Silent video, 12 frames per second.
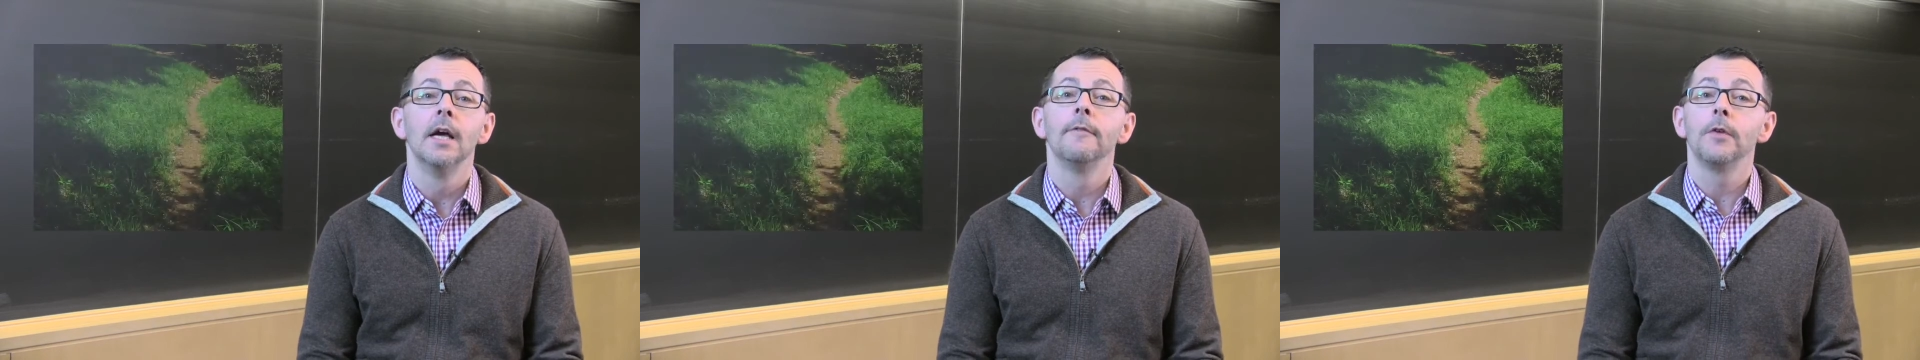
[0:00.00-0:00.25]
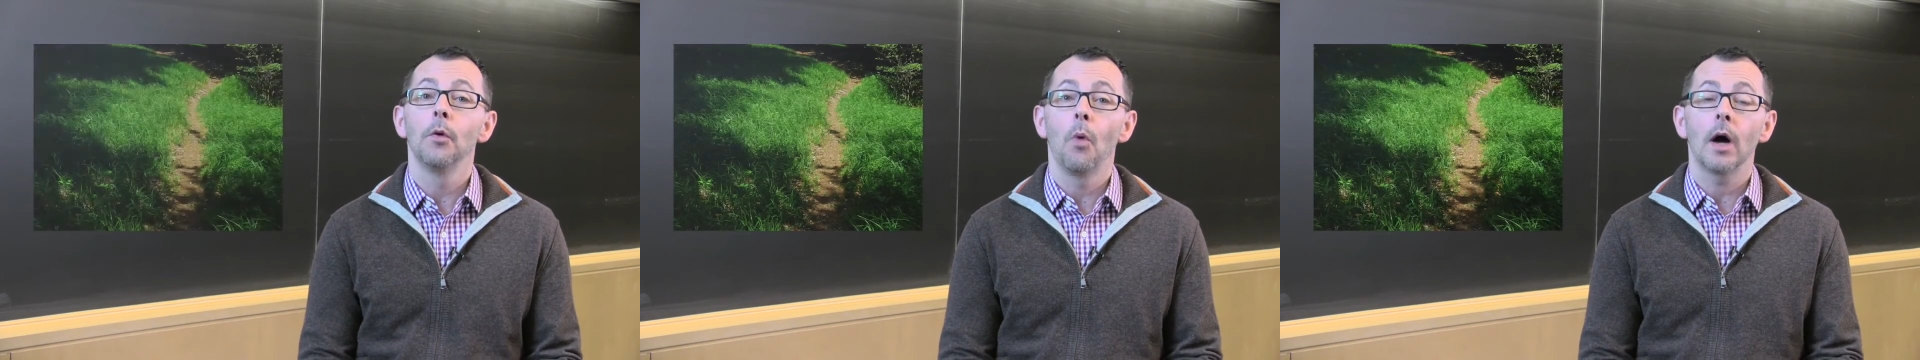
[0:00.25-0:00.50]

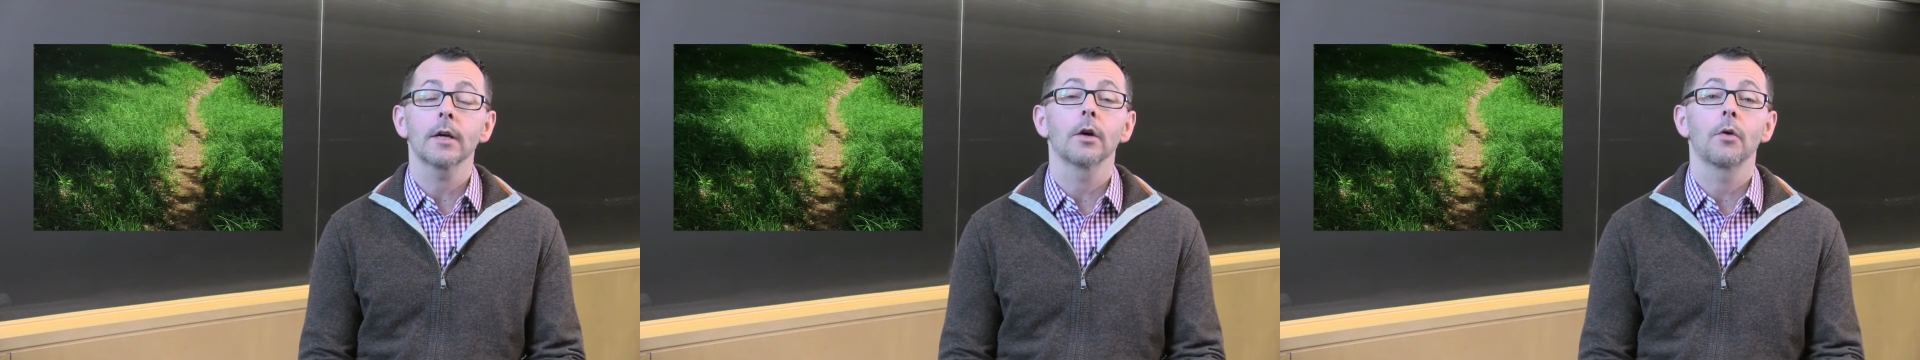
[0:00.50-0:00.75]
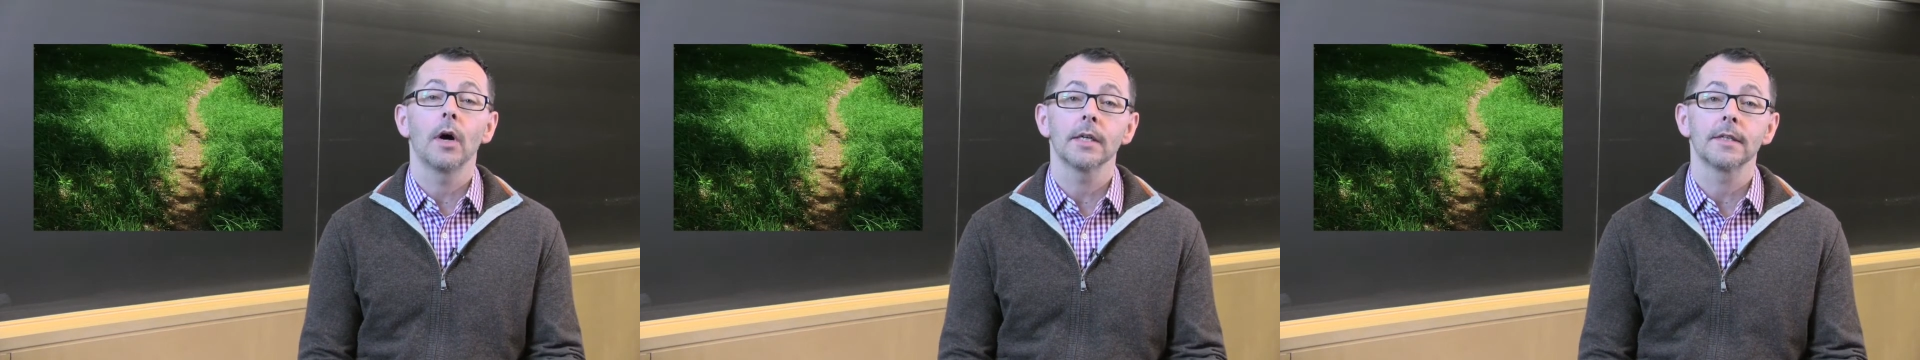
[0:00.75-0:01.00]
If you walk
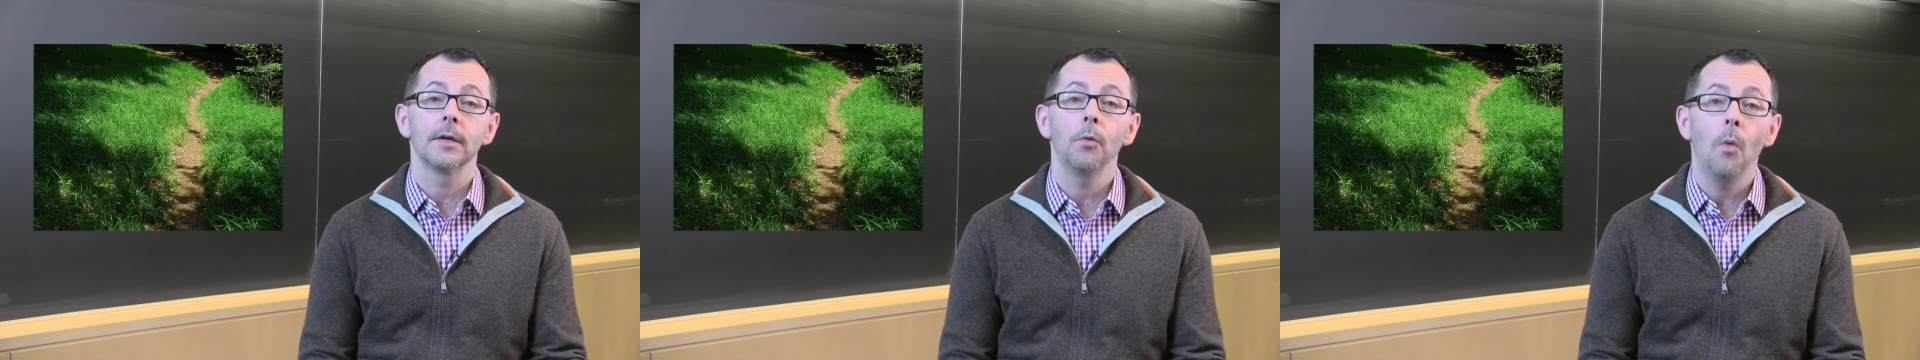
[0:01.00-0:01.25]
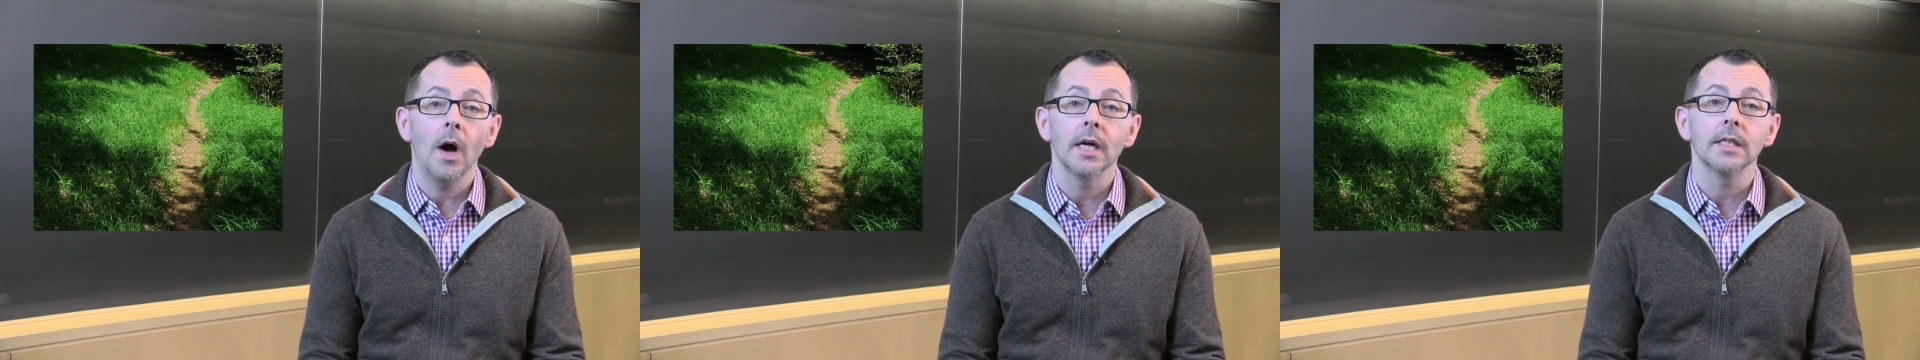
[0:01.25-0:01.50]
across it
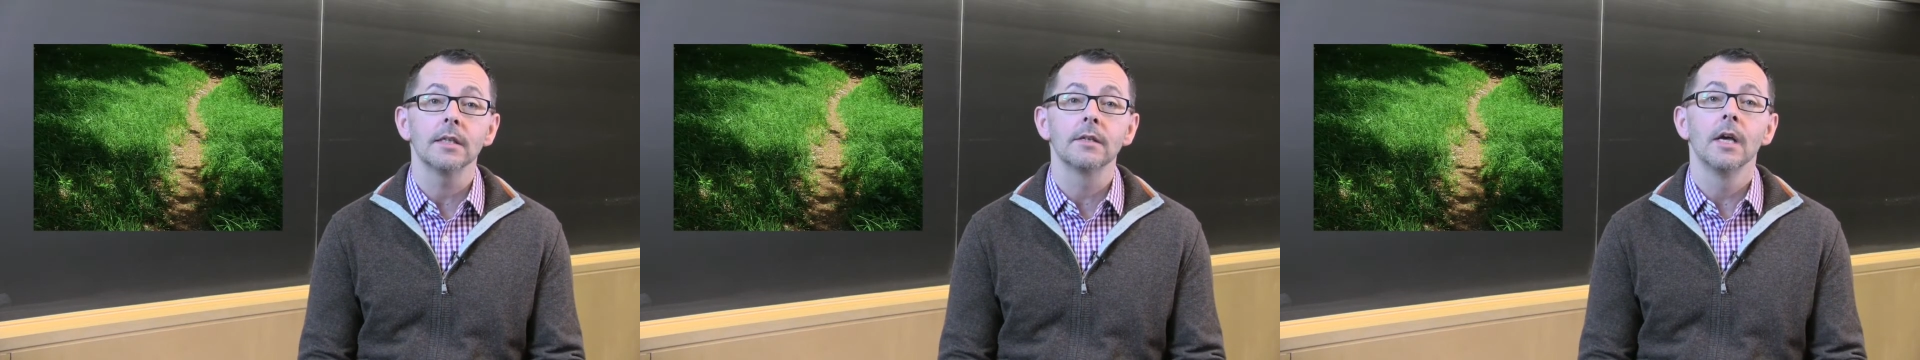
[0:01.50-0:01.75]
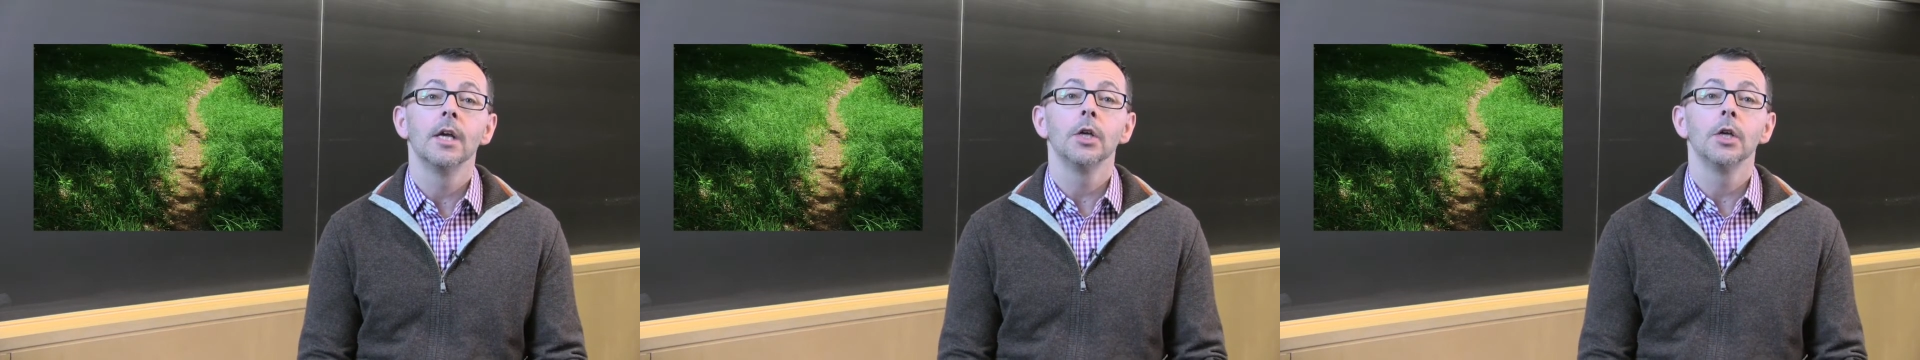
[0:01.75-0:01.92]
once,